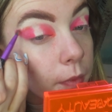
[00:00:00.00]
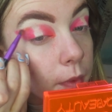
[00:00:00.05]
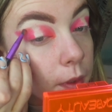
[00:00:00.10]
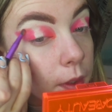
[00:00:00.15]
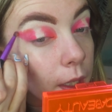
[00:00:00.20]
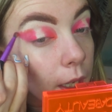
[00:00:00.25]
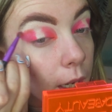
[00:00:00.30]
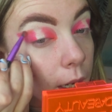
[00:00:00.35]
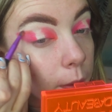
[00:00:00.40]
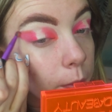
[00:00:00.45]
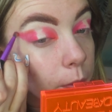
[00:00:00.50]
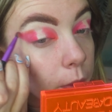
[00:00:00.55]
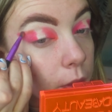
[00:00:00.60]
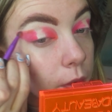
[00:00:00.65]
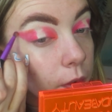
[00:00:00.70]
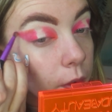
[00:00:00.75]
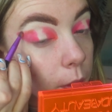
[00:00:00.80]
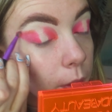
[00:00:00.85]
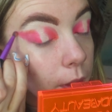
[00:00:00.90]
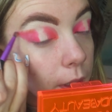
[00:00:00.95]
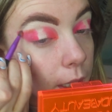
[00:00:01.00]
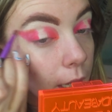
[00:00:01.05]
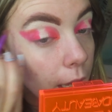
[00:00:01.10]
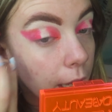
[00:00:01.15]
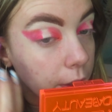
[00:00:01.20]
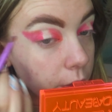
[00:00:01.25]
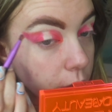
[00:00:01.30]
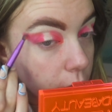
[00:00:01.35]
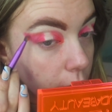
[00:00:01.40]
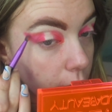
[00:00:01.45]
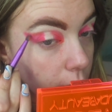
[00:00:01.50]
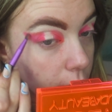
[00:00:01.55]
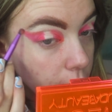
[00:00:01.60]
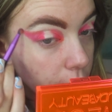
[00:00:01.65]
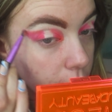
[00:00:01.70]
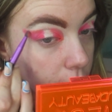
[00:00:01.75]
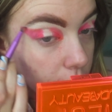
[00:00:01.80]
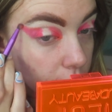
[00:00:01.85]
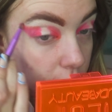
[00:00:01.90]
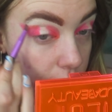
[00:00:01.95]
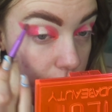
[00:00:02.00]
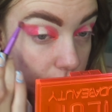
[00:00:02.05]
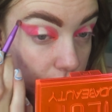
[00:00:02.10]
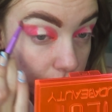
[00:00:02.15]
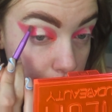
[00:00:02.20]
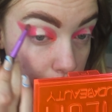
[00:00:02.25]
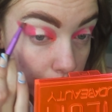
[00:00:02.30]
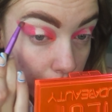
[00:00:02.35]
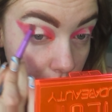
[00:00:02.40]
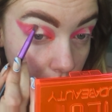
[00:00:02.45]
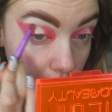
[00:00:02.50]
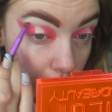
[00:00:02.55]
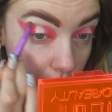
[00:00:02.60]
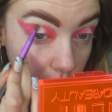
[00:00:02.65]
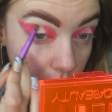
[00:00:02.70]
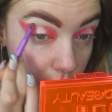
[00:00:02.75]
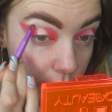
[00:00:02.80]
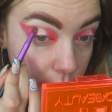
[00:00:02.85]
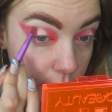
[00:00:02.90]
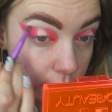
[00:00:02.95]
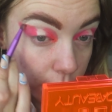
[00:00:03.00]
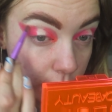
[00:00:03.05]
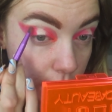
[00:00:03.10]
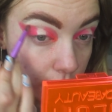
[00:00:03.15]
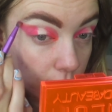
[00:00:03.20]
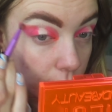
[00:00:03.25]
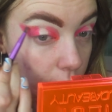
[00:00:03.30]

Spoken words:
Yeah, I'm just doing the edges because,